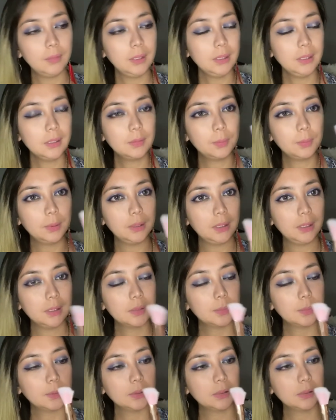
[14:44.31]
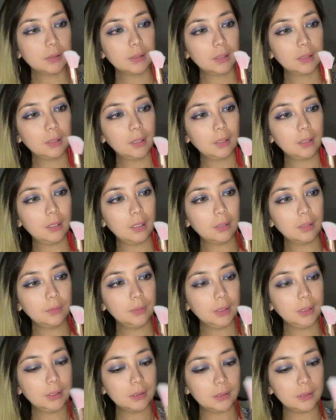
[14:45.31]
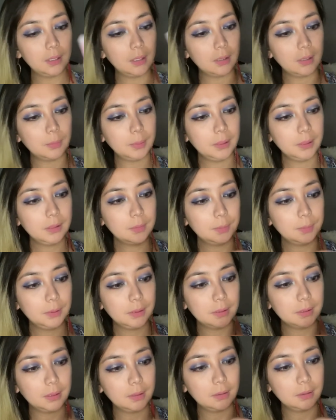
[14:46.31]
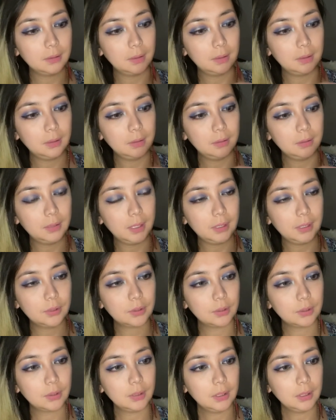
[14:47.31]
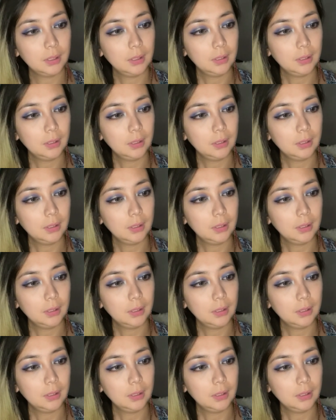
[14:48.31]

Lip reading: This one is, because there's like a lot of things there, but this one is like a little lighter.